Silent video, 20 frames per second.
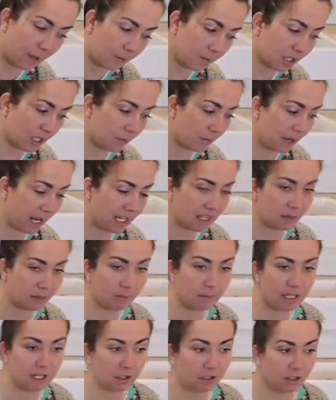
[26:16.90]
going to paint the
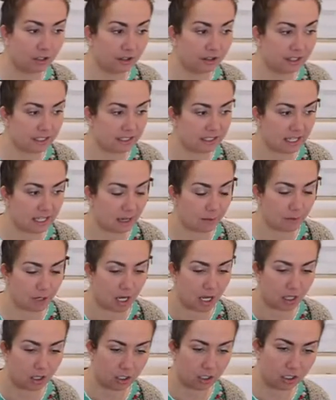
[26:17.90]
middle the same
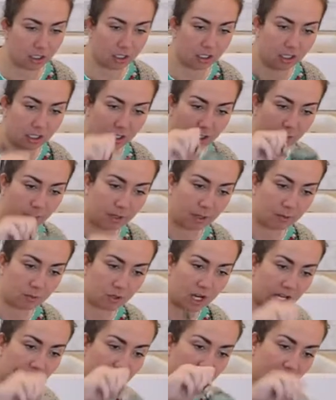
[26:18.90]
color, but I'm
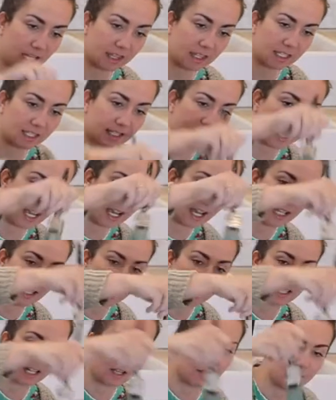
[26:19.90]
trying to get the sides
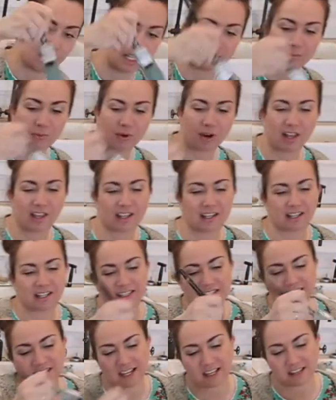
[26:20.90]
done because I'm probably going to
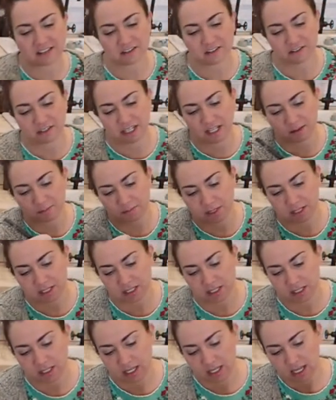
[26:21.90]
stencil them.
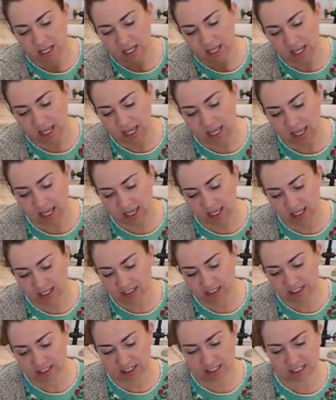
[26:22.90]

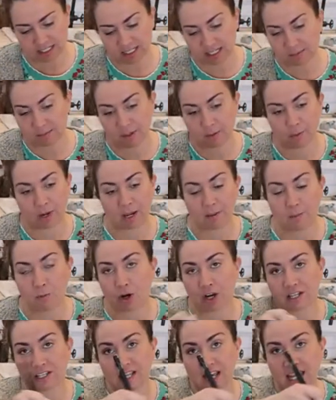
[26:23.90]
And it's going to be way more
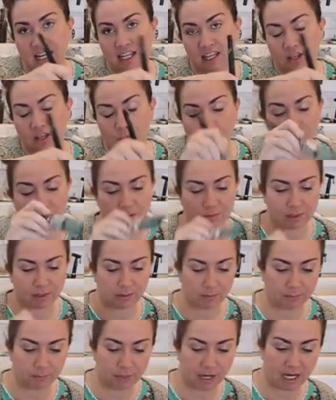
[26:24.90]
exciting than watch me
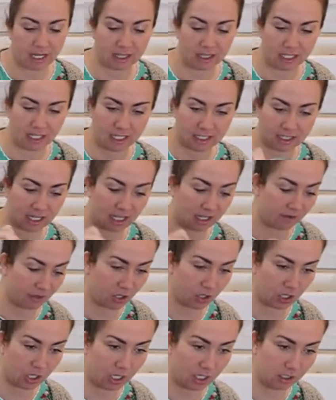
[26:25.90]
paint the inside of a
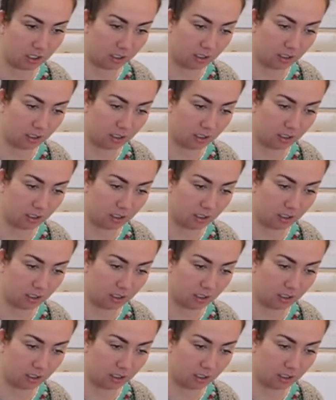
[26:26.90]
crate.